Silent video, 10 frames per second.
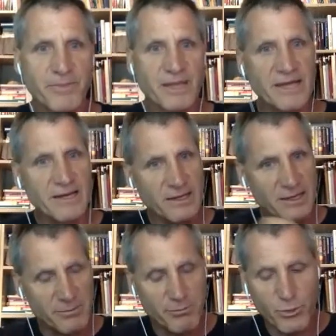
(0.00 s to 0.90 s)
And
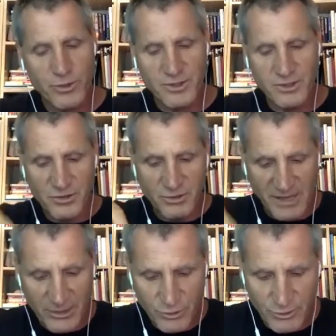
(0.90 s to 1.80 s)
important to
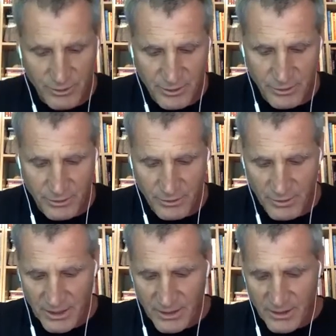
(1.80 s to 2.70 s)
make sure you're
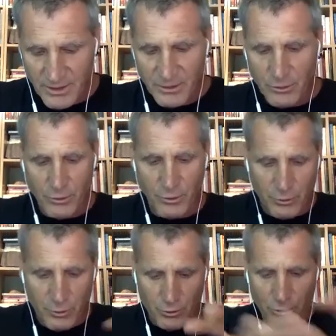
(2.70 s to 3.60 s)

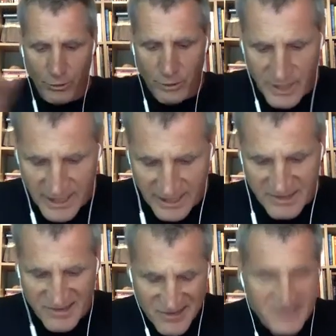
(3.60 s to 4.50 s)
looking
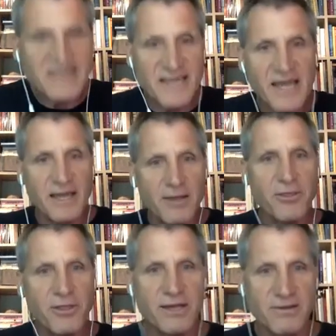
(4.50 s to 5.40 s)
and seeing
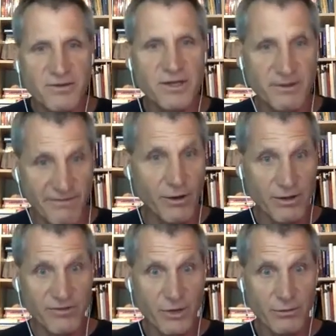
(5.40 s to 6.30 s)
things in the
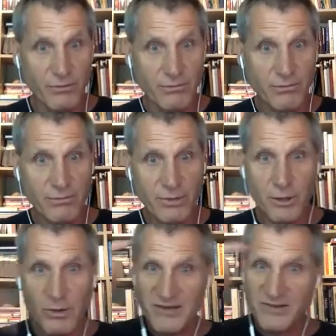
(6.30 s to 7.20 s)
fall zone.
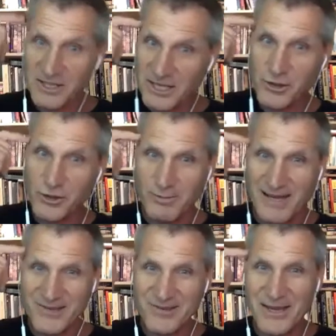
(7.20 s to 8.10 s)
Otherwise, attention
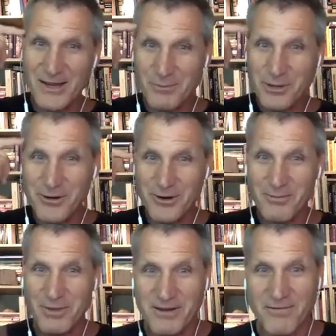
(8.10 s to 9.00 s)
might stay up here,
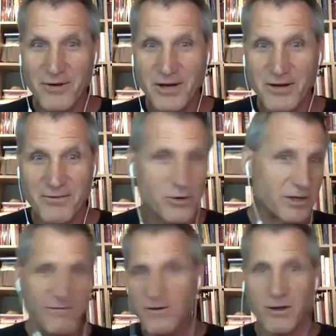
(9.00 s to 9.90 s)
being afraid of doing
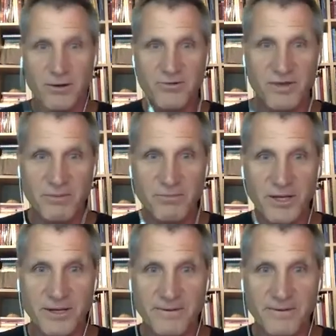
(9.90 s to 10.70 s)
the fall or something.